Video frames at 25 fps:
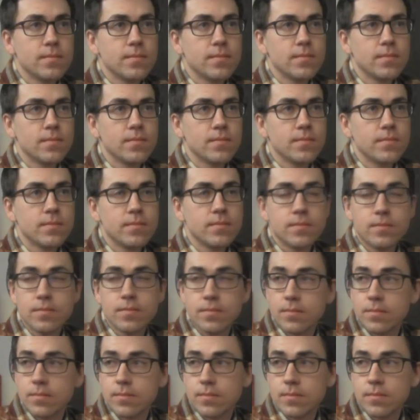
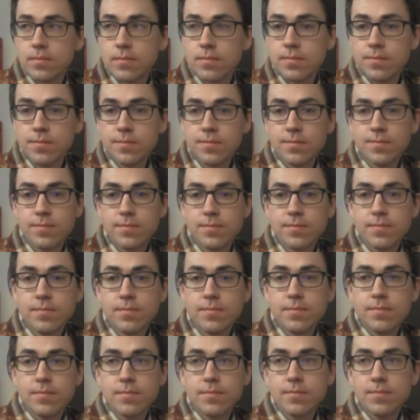
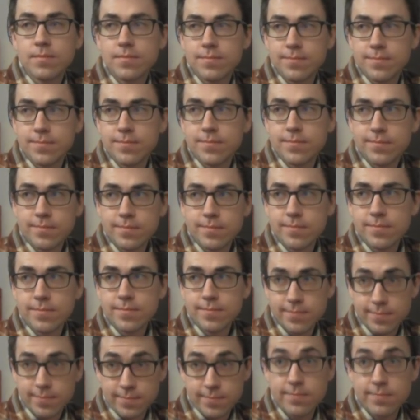
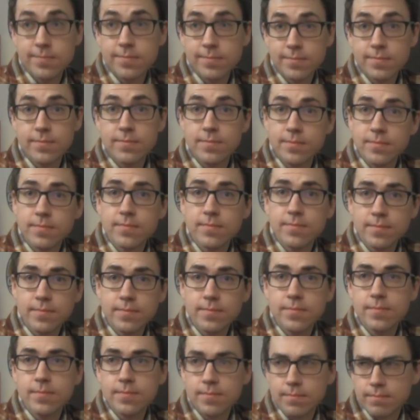
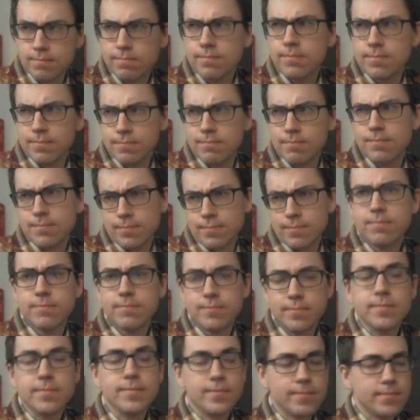
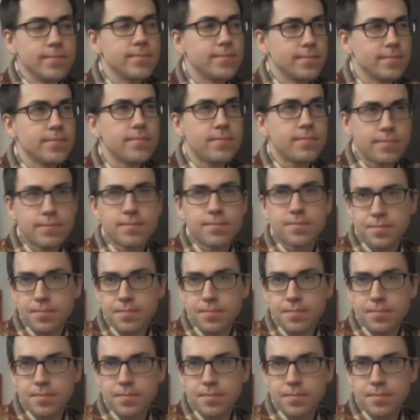(silent)